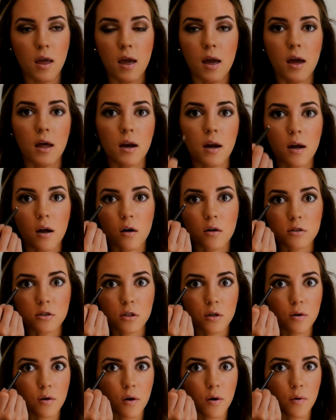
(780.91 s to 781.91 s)
And I
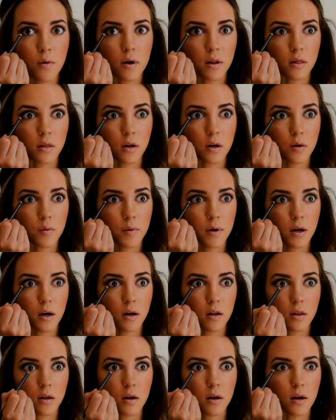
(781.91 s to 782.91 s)
also go a little bit
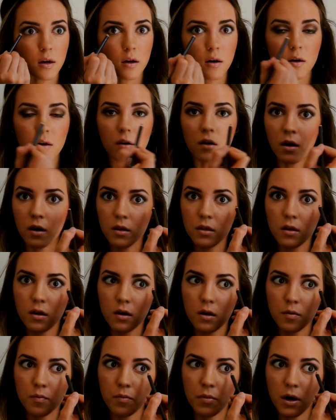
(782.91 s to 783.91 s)
on
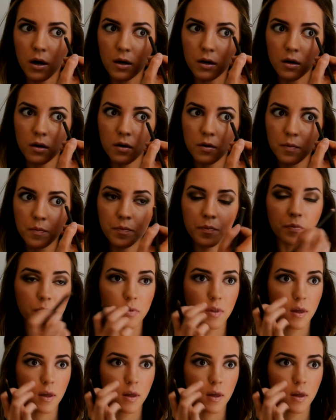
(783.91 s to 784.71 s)
the bottom